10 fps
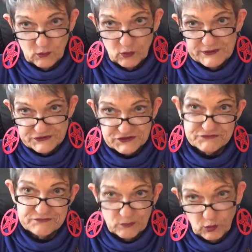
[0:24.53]
which
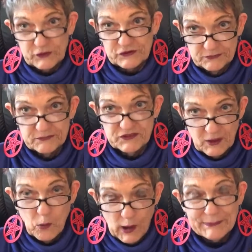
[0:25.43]
works
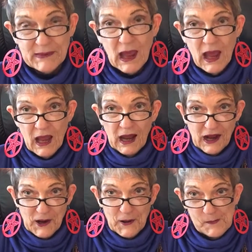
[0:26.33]
somewhat,
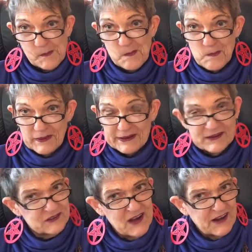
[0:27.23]
but
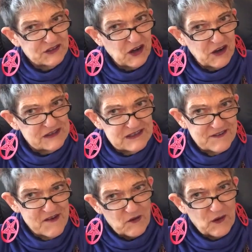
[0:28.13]
it's not
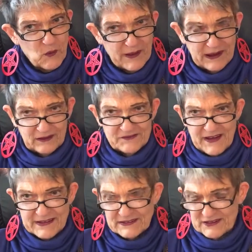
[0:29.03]
charging very well. In
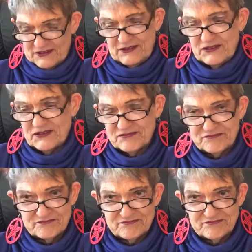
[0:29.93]
fact, it's